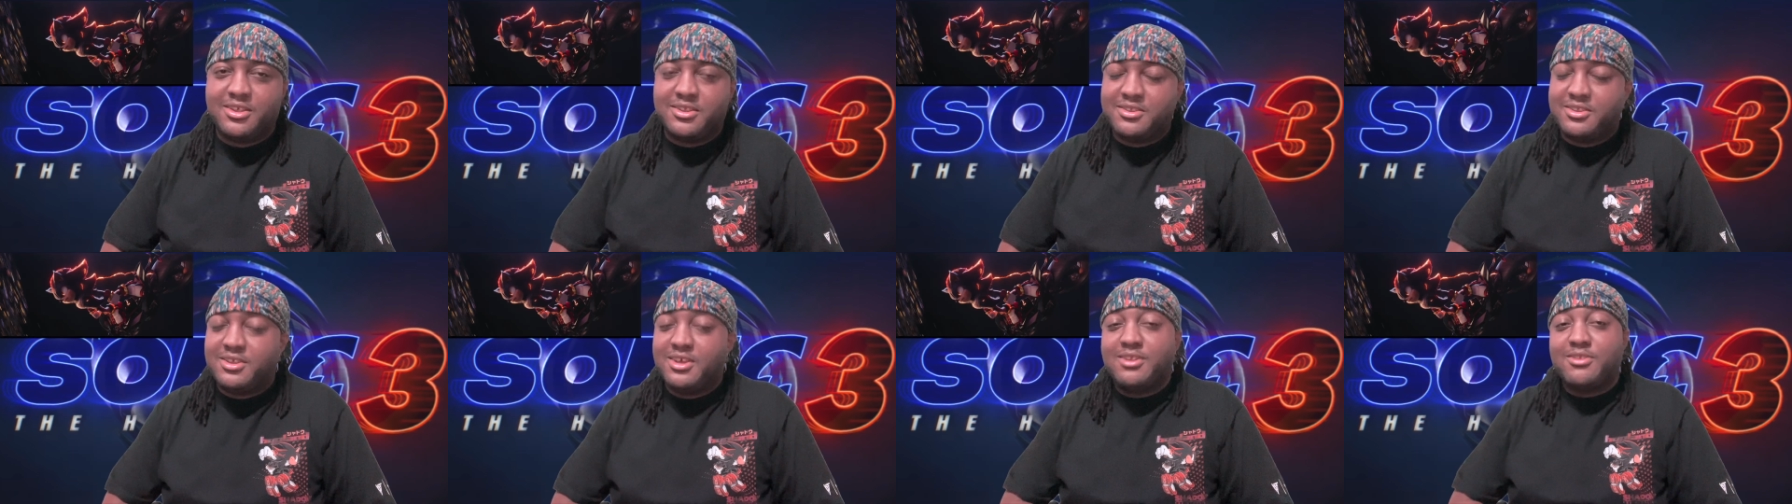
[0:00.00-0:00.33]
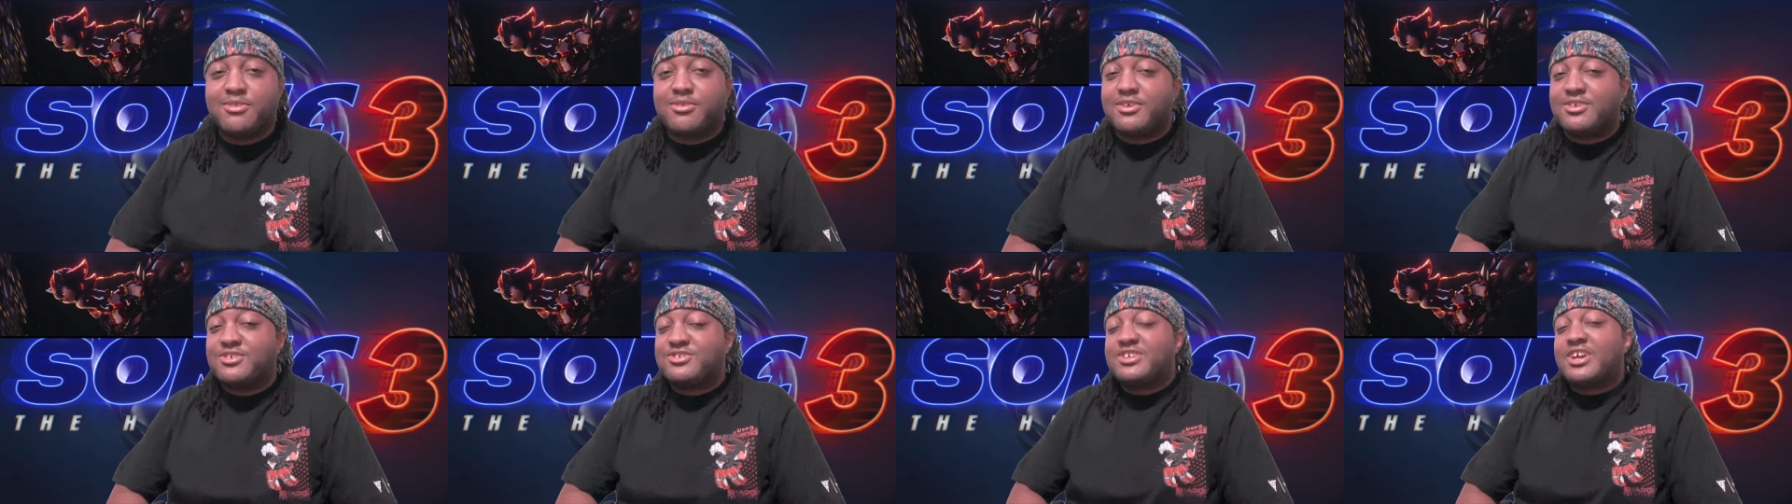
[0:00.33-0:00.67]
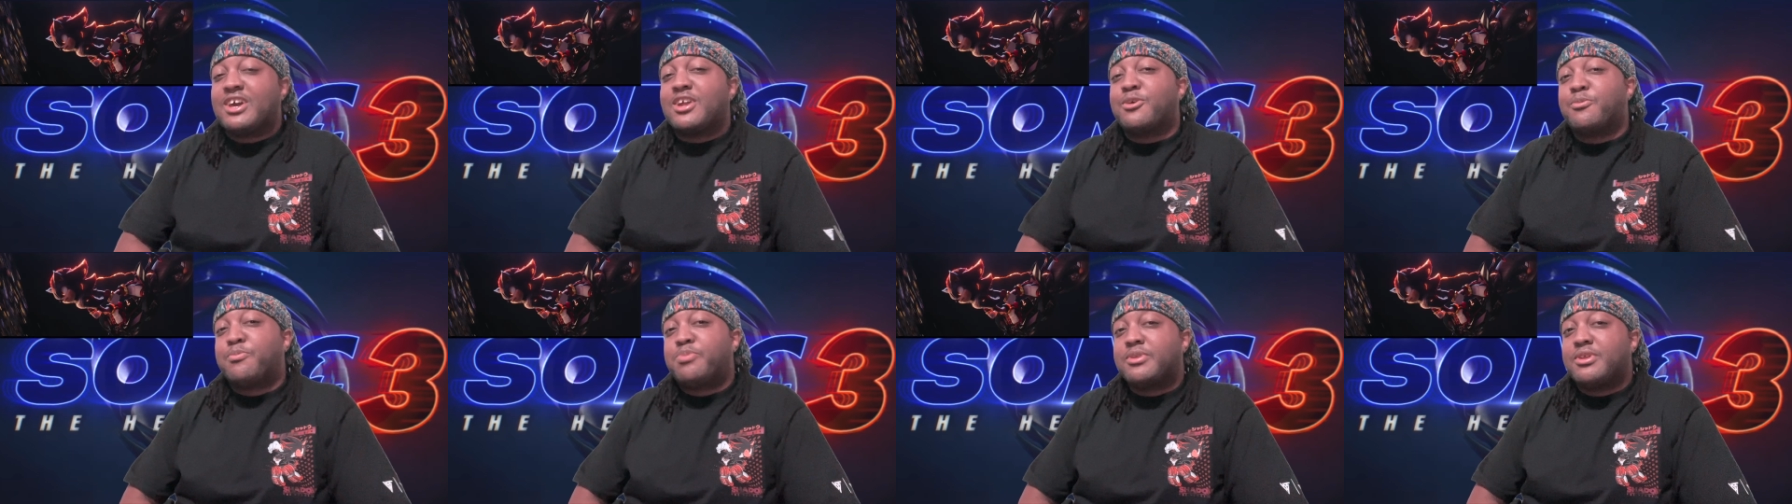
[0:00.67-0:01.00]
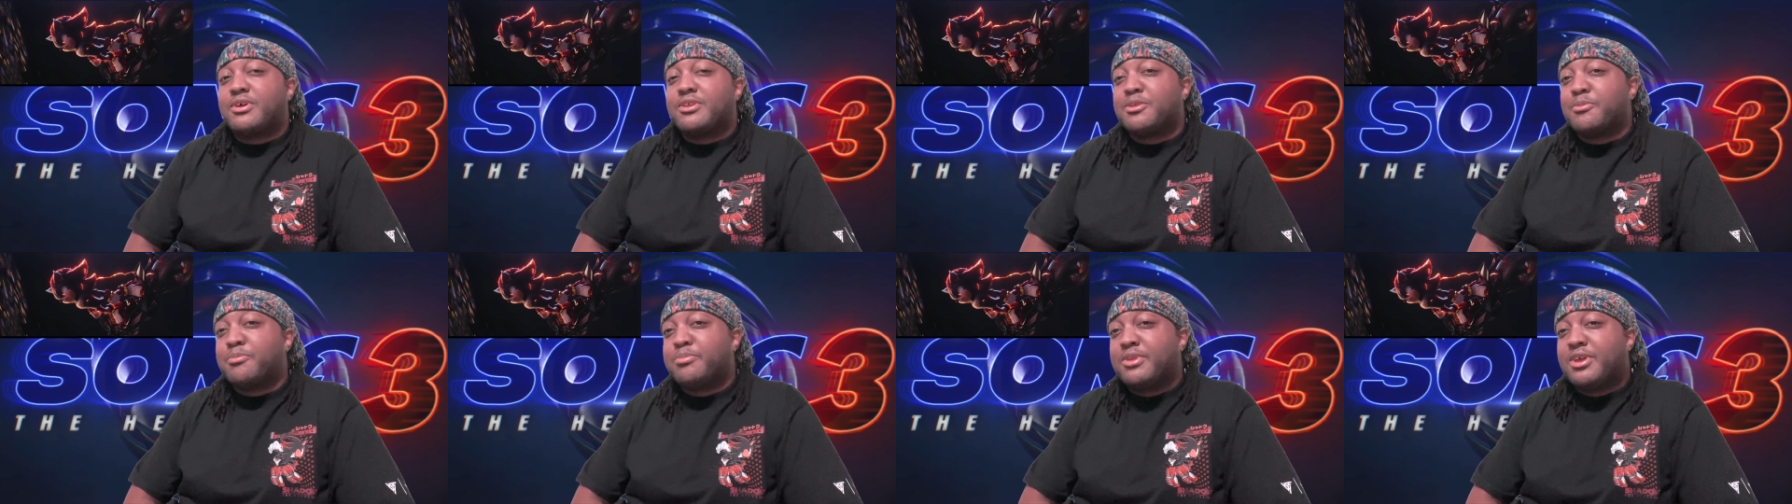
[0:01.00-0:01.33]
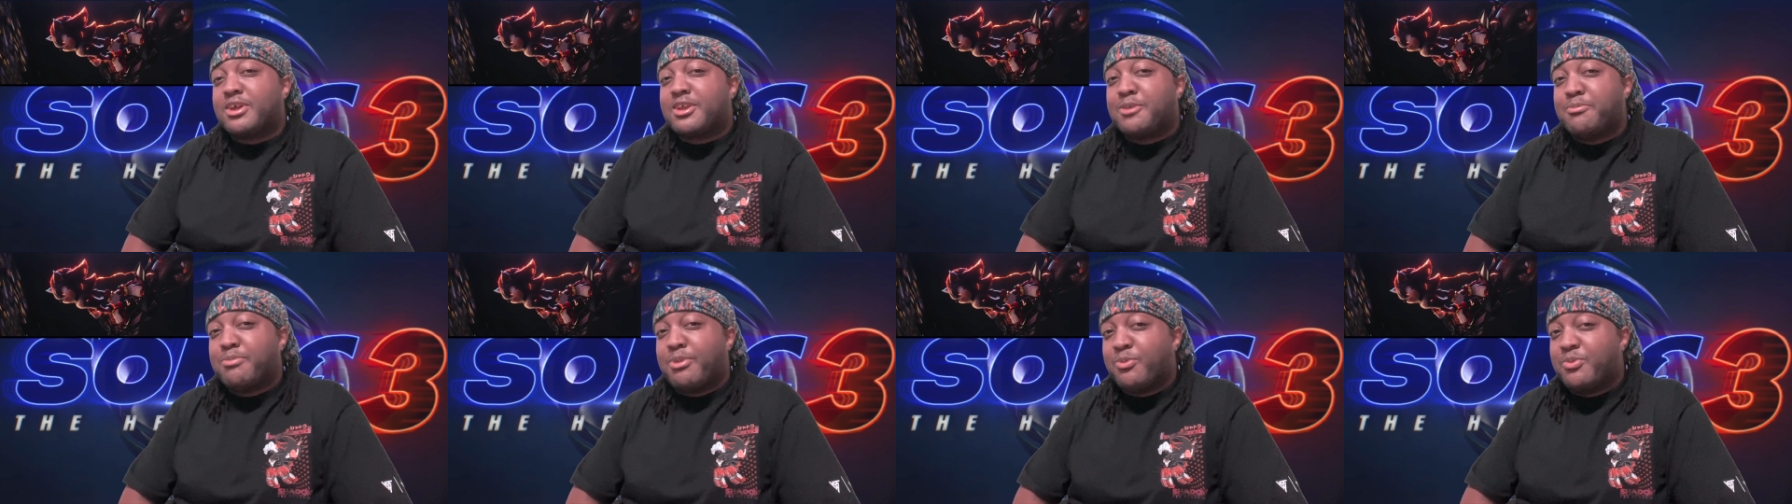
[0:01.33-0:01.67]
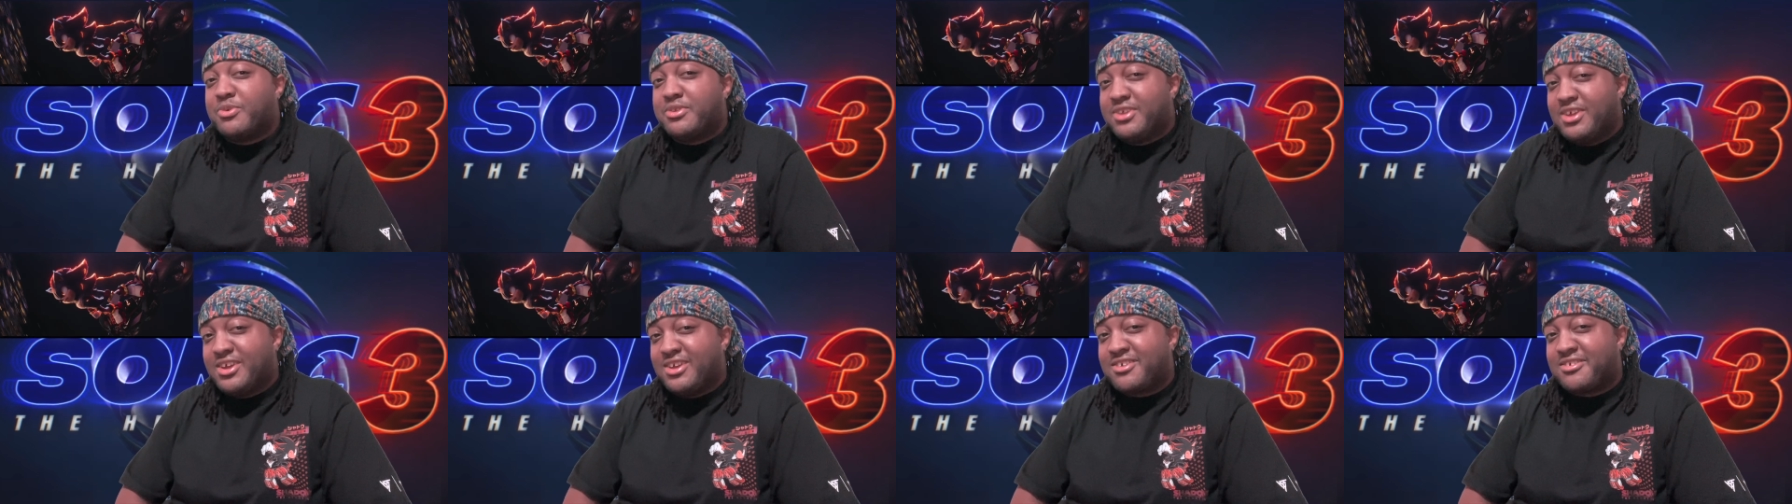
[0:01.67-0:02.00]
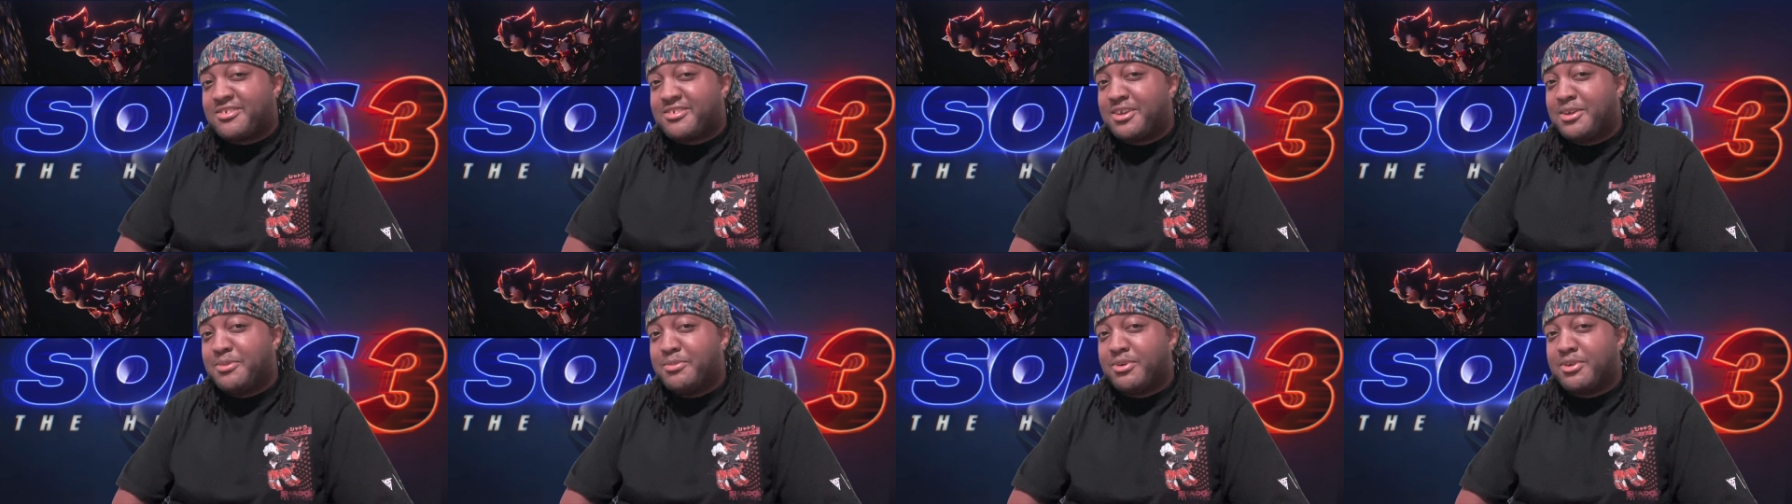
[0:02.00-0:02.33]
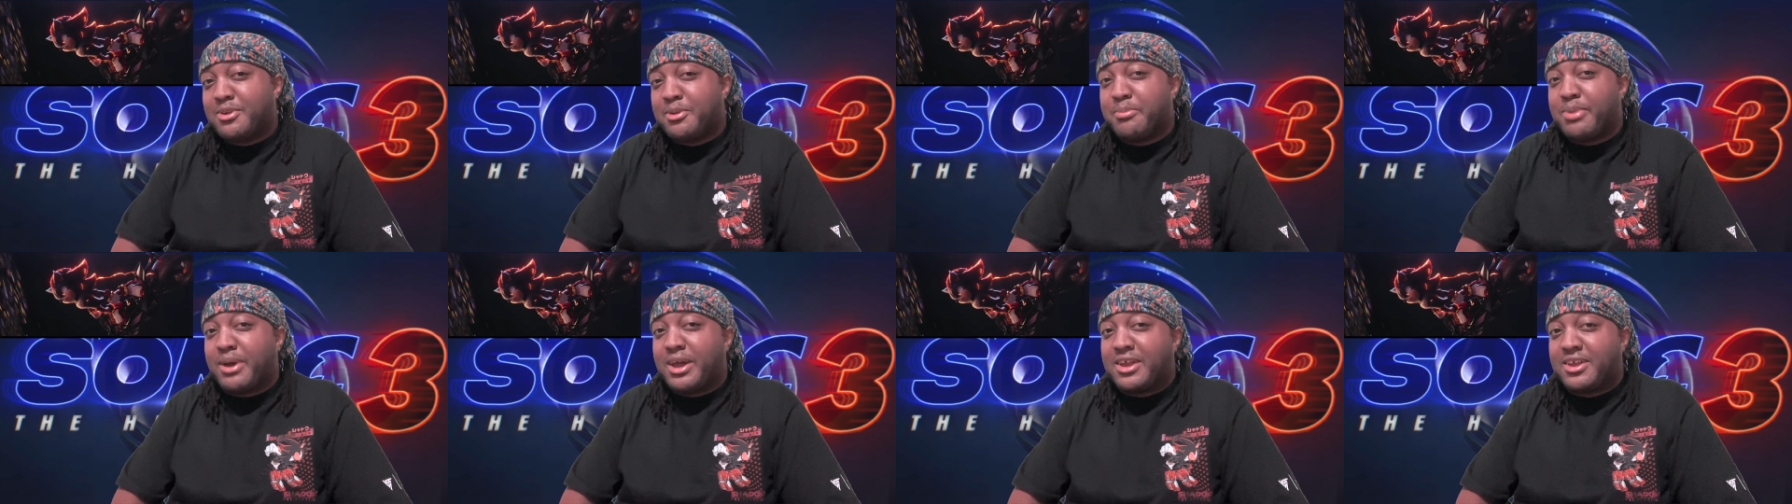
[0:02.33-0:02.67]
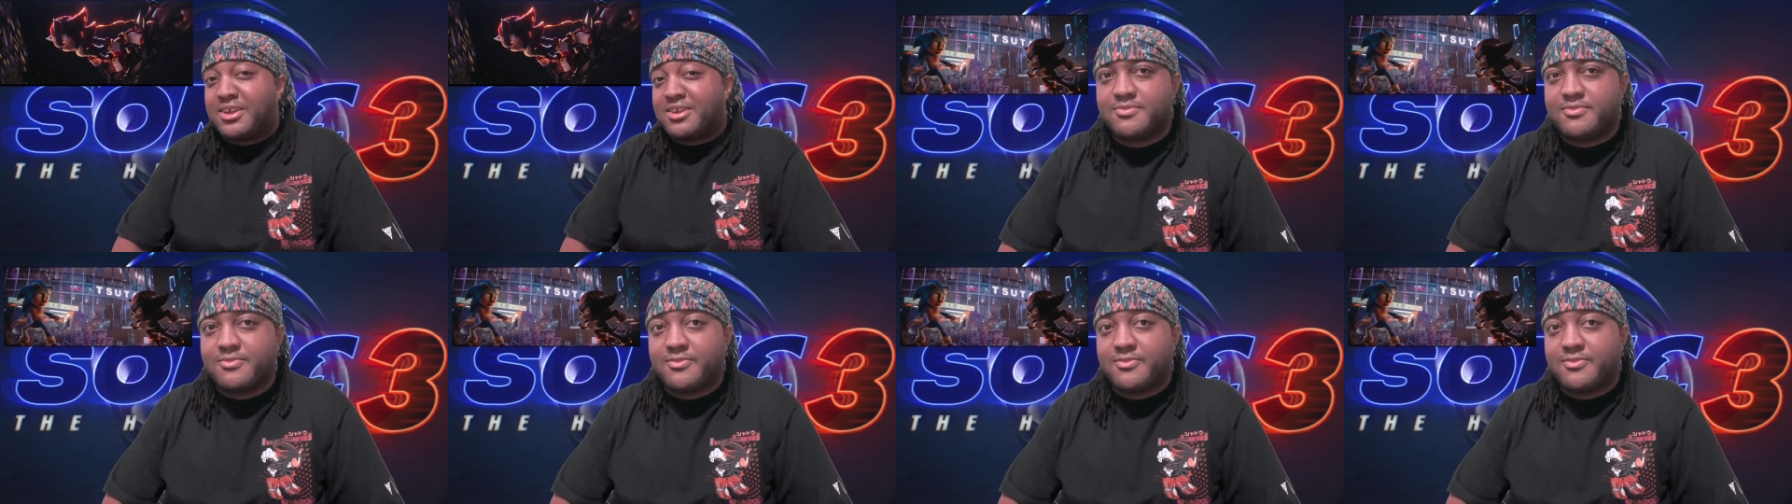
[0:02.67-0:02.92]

Didn't see Shadow pull out the blicky, but we did see him on the bike.